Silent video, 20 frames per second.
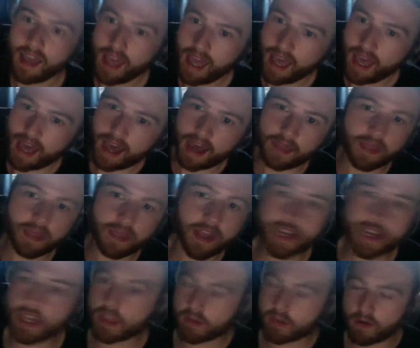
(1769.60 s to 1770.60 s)
And then
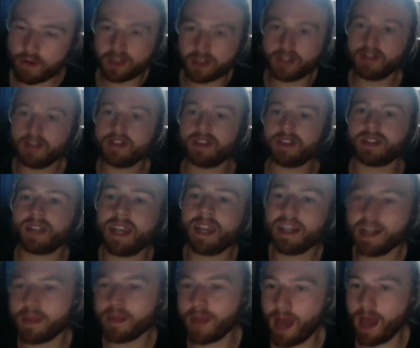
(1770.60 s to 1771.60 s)
he throws another scene
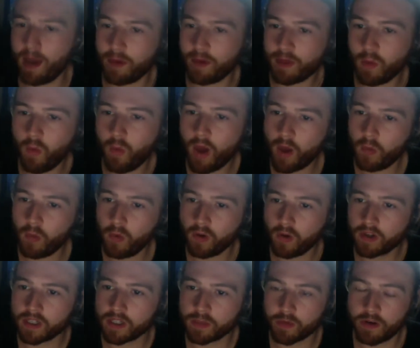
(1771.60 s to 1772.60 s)
in there with the White
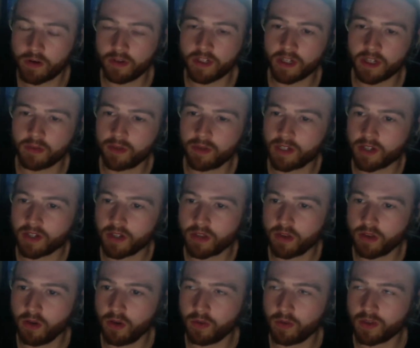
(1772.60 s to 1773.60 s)
Walkers approaching, which I
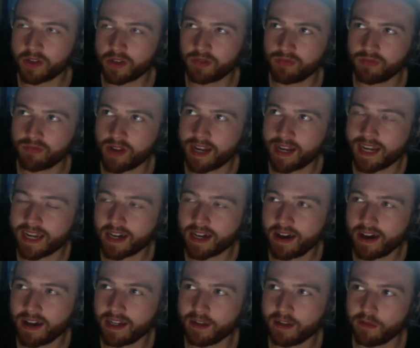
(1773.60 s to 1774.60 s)
thought was a really
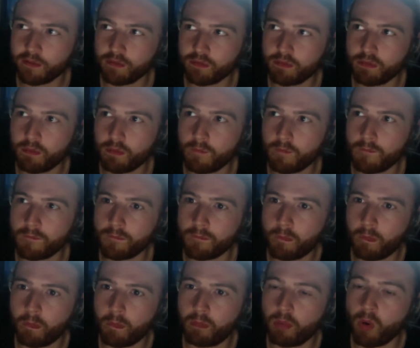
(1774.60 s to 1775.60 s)
kind of
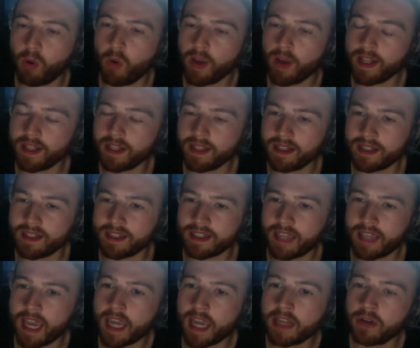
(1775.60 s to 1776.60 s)
pointless
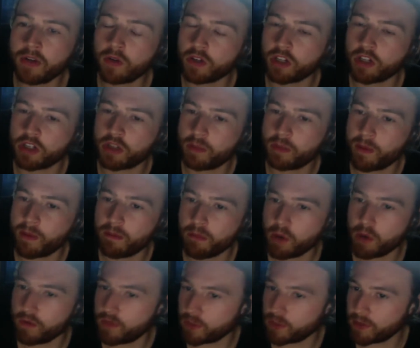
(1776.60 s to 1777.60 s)
scene, or should have been
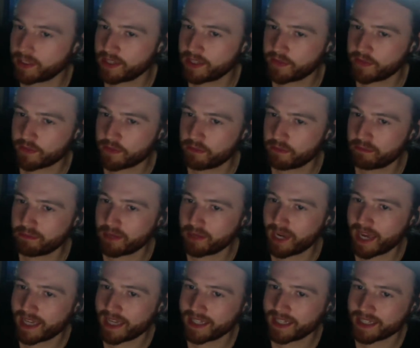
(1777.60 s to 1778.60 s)
moved to a different
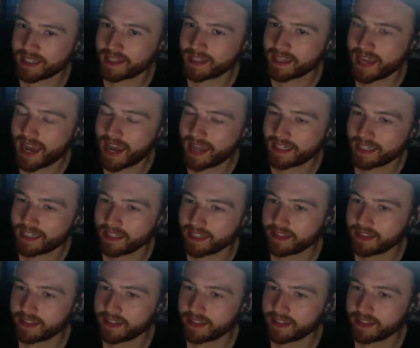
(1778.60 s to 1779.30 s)
place in the edit.